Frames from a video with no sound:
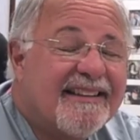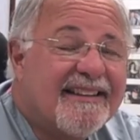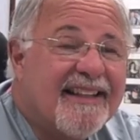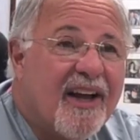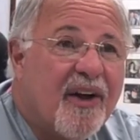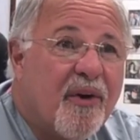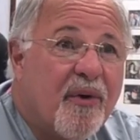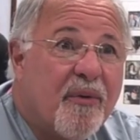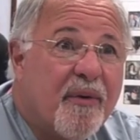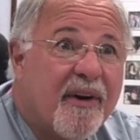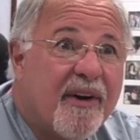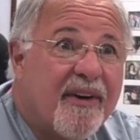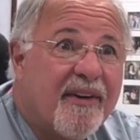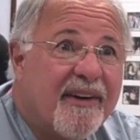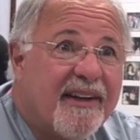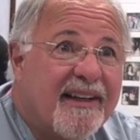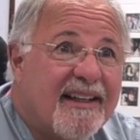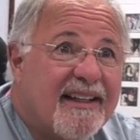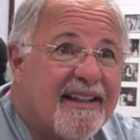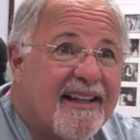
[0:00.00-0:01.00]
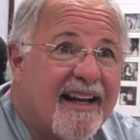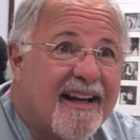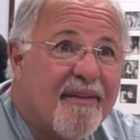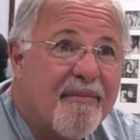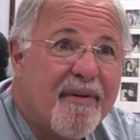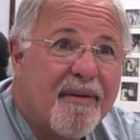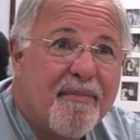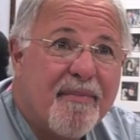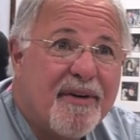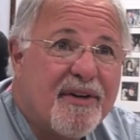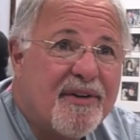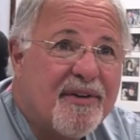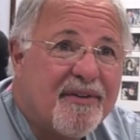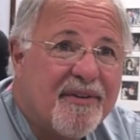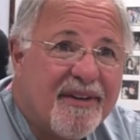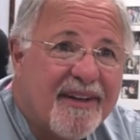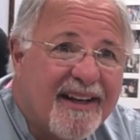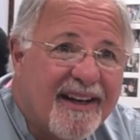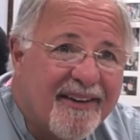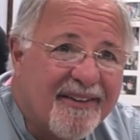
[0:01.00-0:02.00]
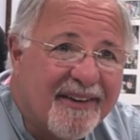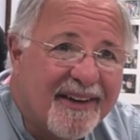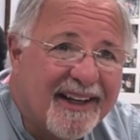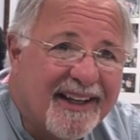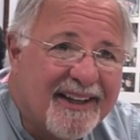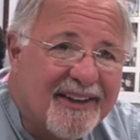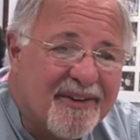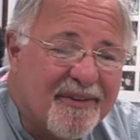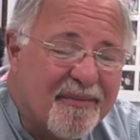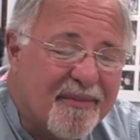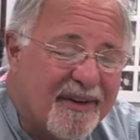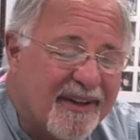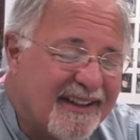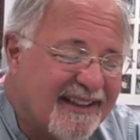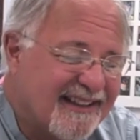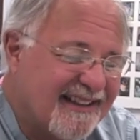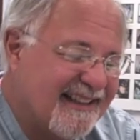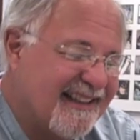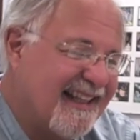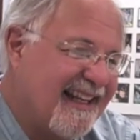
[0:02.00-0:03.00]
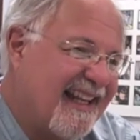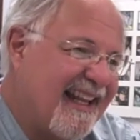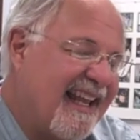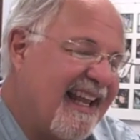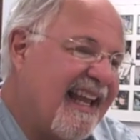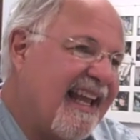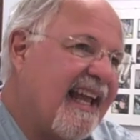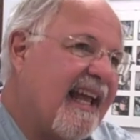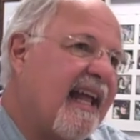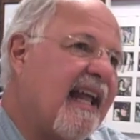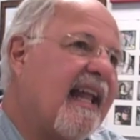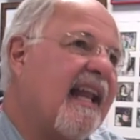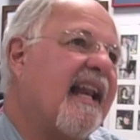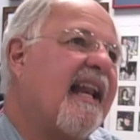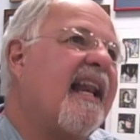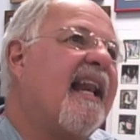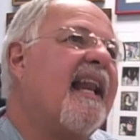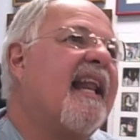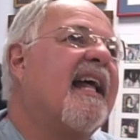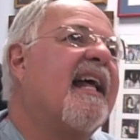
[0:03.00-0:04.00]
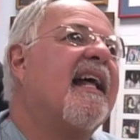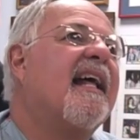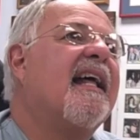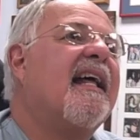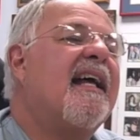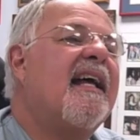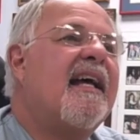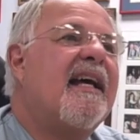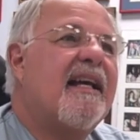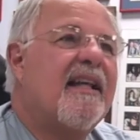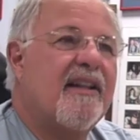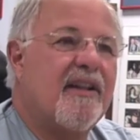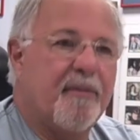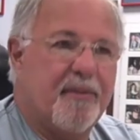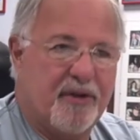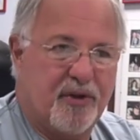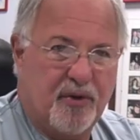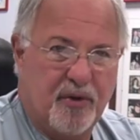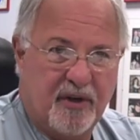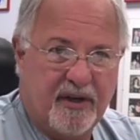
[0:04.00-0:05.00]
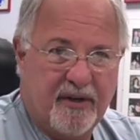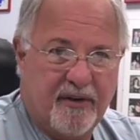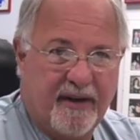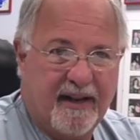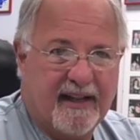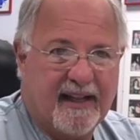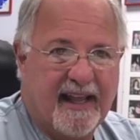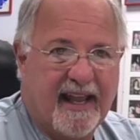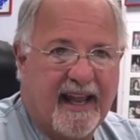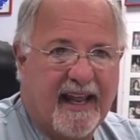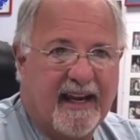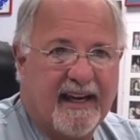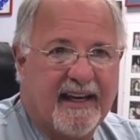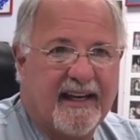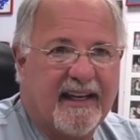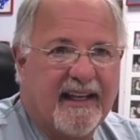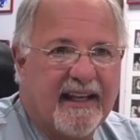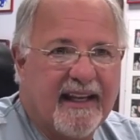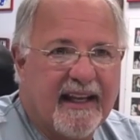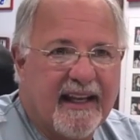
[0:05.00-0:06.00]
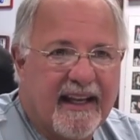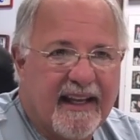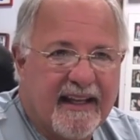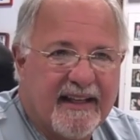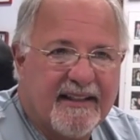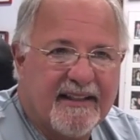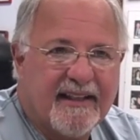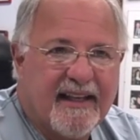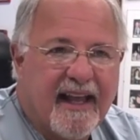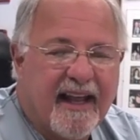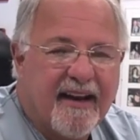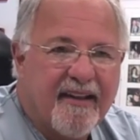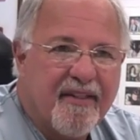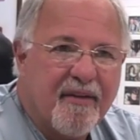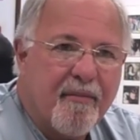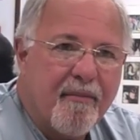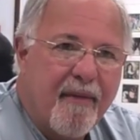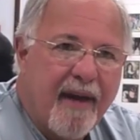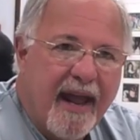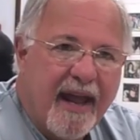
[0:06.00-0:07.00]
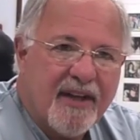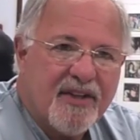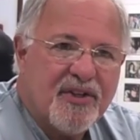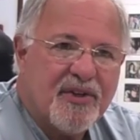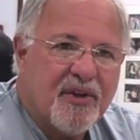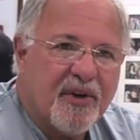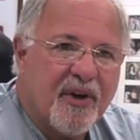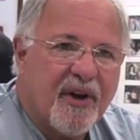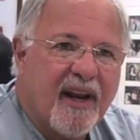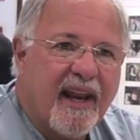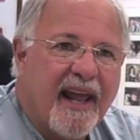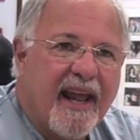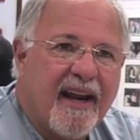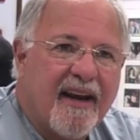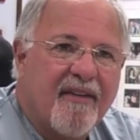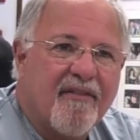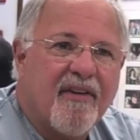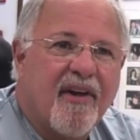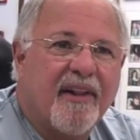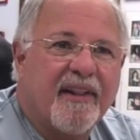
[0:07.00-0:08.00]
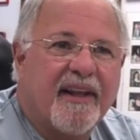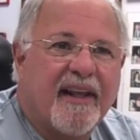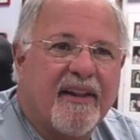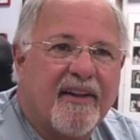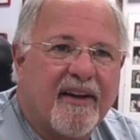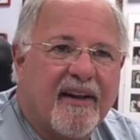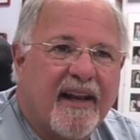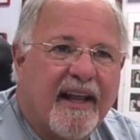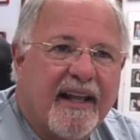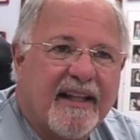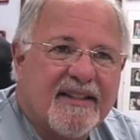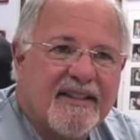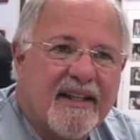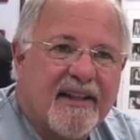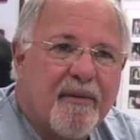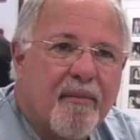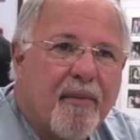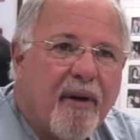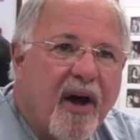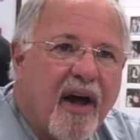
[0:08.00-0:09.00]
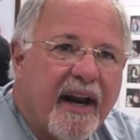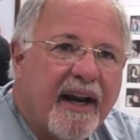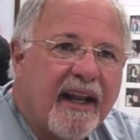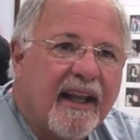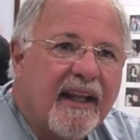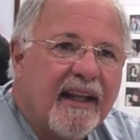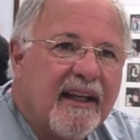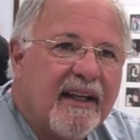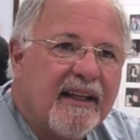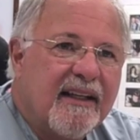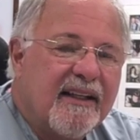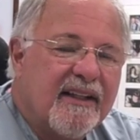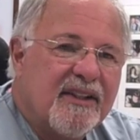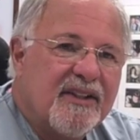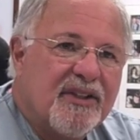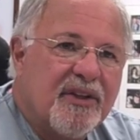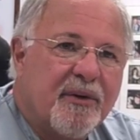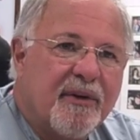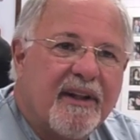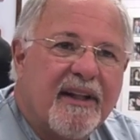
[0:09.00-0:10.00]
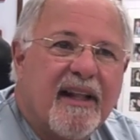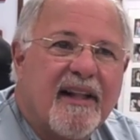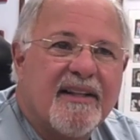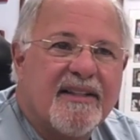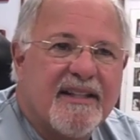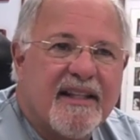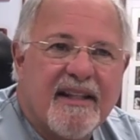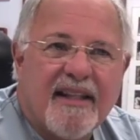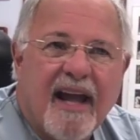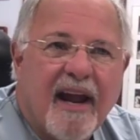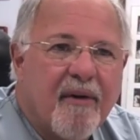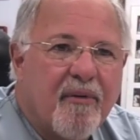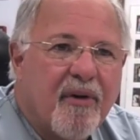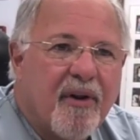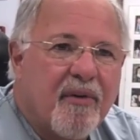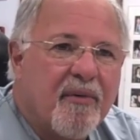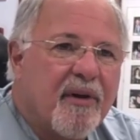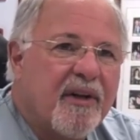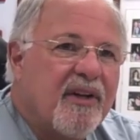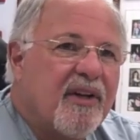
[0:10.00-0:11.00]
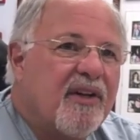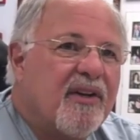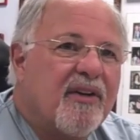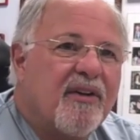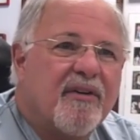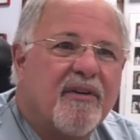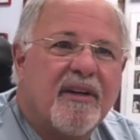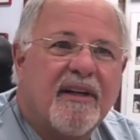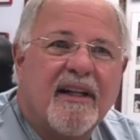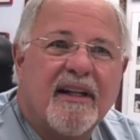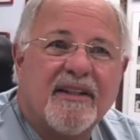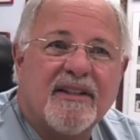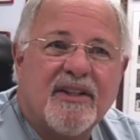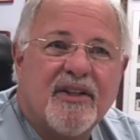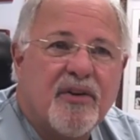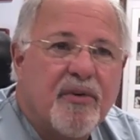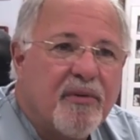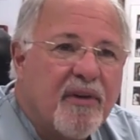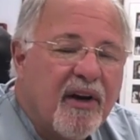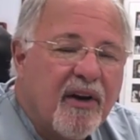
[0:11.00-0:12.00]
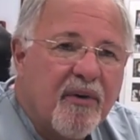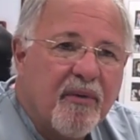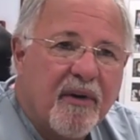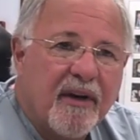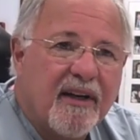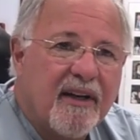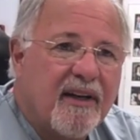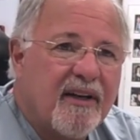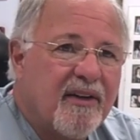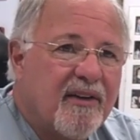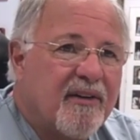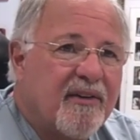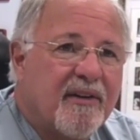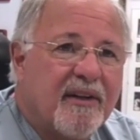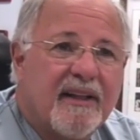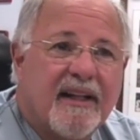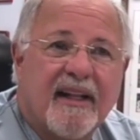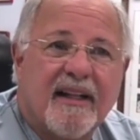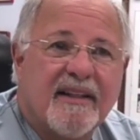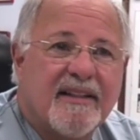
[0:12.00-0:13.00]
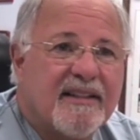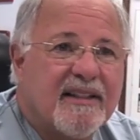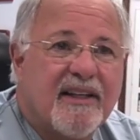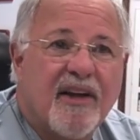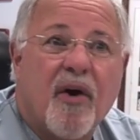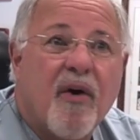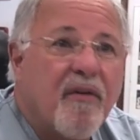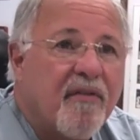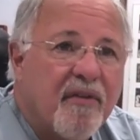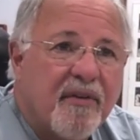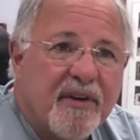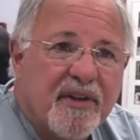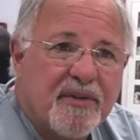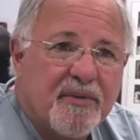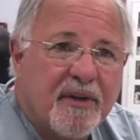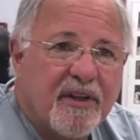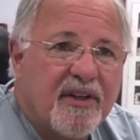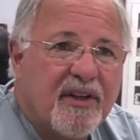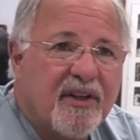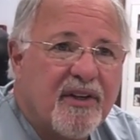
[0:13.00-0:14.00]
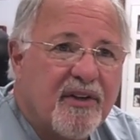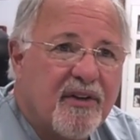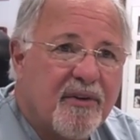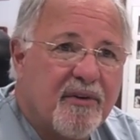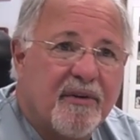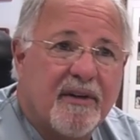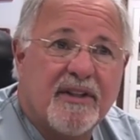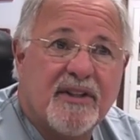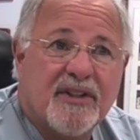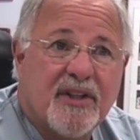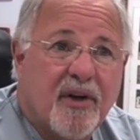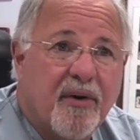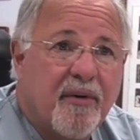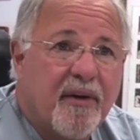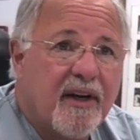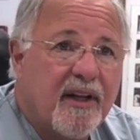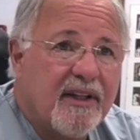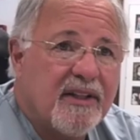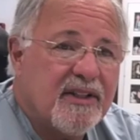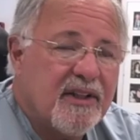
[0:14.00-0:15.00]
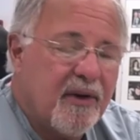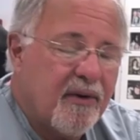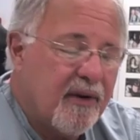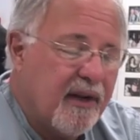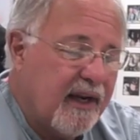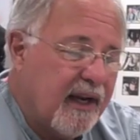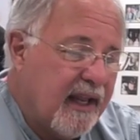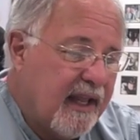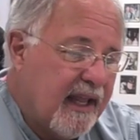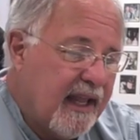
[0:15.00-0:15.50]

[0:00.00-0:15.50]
So we're going to talk about pituitary tumors. And uh, the pituitary gland is kind of the master gland of all the other glands in the body. So it tells the thyroid what to do, it tells the adrenal what to do, it tells the ovaries what to do, and so on and so on.